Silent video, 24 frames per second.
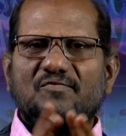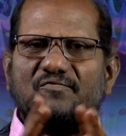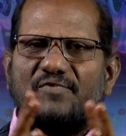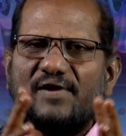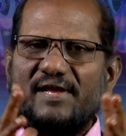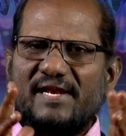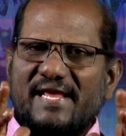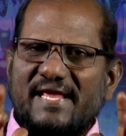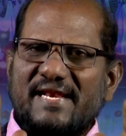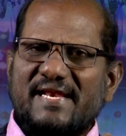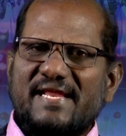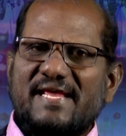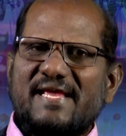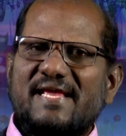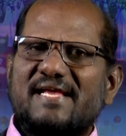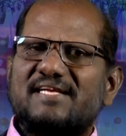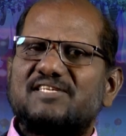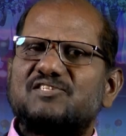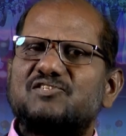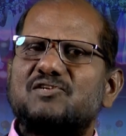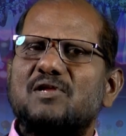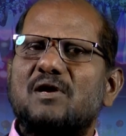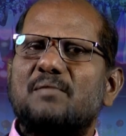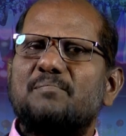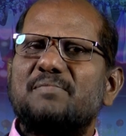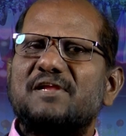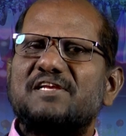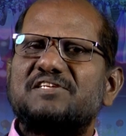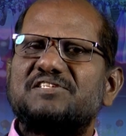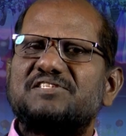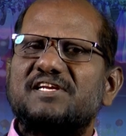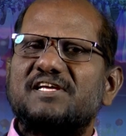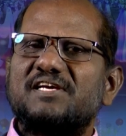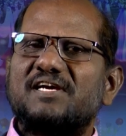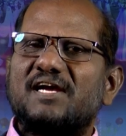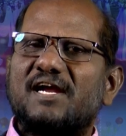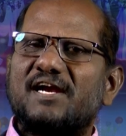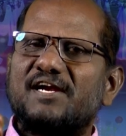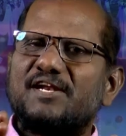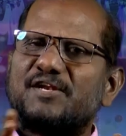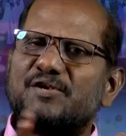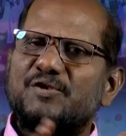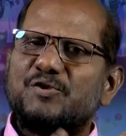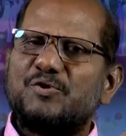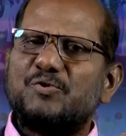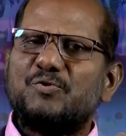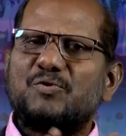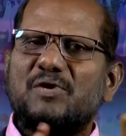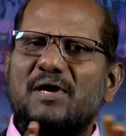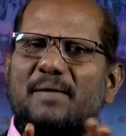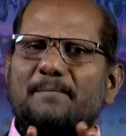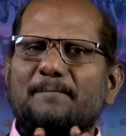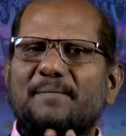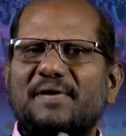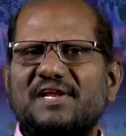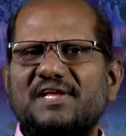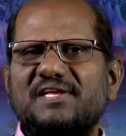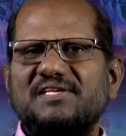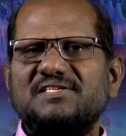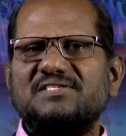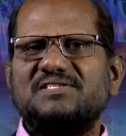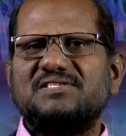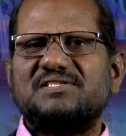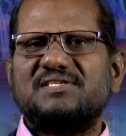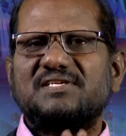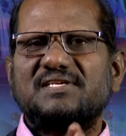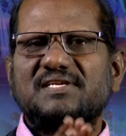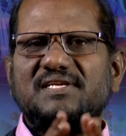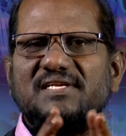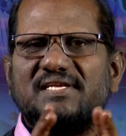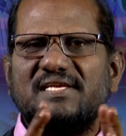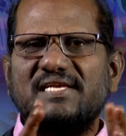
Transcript: For any established and new companies,